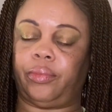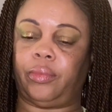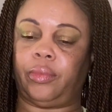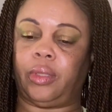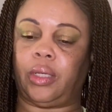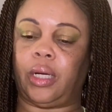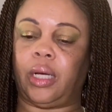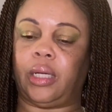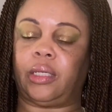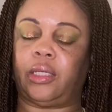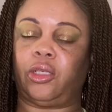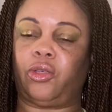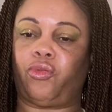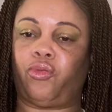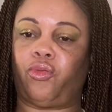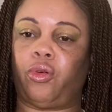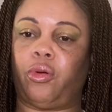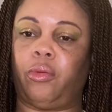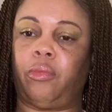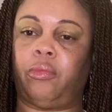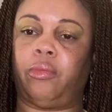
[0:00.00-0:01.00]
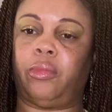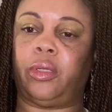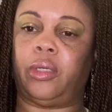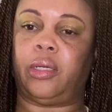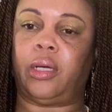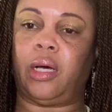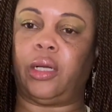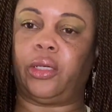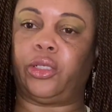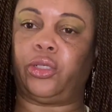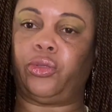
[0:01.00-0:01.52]
I got this from the
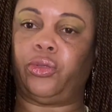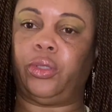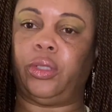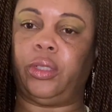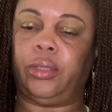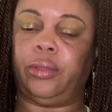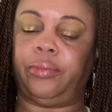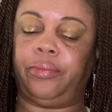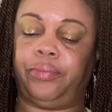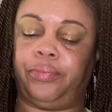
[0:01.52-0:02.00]
Dollar Tree.